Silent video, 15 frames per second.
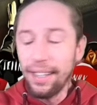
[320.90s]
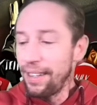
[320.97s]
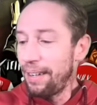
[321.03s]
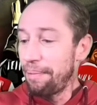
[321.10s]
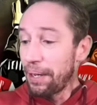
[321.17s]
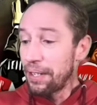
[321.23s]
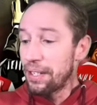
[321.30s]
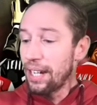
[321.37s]

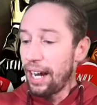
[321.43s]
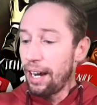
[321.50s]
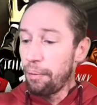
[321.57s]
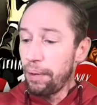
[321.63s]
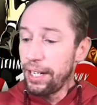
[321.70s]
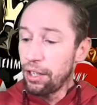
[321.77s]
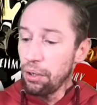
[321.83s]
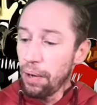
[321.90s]
But
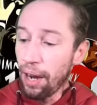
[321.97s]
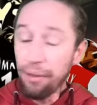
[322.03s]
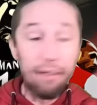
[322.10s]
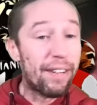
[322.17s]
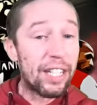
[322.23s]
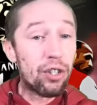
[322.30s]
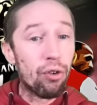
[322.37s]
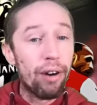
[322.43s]
we do have a
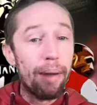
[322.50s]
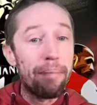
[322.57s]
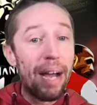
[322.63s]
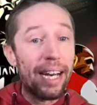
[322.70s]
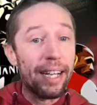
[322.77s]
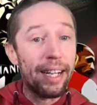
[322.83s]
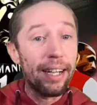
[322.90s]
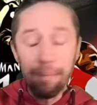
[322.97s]
Victoria
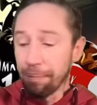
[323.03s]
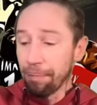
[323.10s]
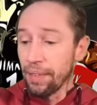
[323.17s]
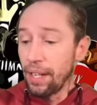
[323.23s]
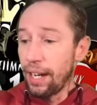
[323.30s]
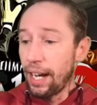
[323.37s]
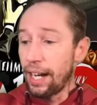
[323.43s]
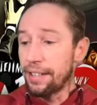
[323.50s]
Malaga
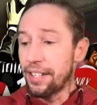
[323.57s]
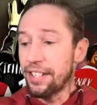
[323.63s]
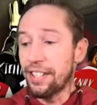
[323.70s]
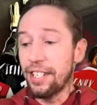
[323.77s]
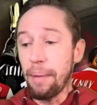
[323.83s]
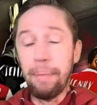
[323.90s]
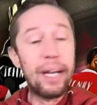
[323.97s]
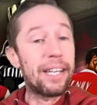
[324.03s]
to
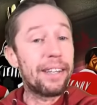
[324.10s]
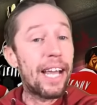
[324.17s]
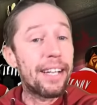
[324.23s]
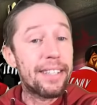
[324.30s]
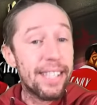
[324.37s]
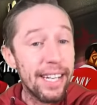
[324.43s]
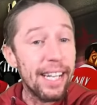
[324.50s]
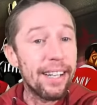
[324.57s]
sip in their
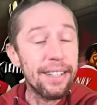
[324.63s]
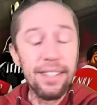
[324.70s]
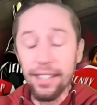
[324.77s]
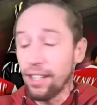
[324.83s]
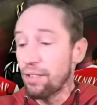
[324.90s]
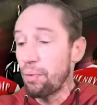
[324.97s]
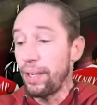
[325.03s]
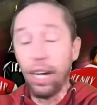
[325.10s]
tears,
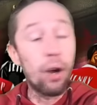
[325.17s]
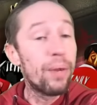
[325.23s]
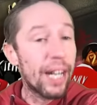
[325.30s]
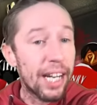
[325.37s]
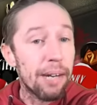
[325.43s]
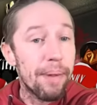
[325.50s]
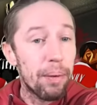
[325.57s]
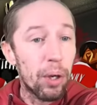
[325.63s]
because we know they're
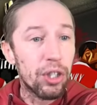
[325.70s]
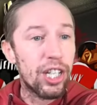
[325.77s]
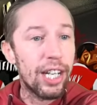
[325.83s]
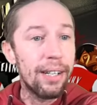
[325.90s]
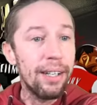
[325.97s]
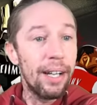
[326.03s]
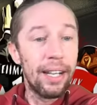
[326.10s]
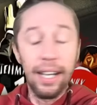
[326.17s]
going to be
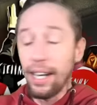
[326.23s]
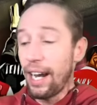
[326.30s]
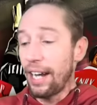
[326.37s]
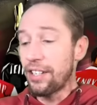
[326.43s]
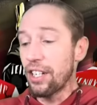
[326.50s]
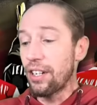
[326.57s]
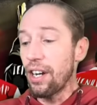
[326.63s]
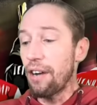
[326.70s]
watching.
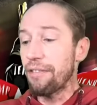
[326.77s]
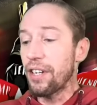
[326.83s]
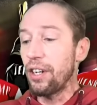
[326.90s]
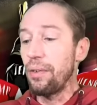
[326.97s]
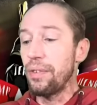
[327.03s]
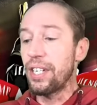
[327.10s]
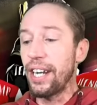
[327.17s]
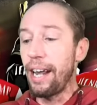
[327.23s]
That's a good
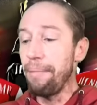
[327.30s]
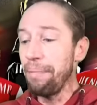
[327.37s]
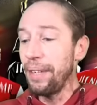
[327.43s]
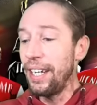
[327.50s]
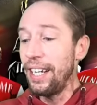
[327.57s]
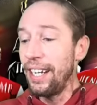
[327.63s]
afternoon to them.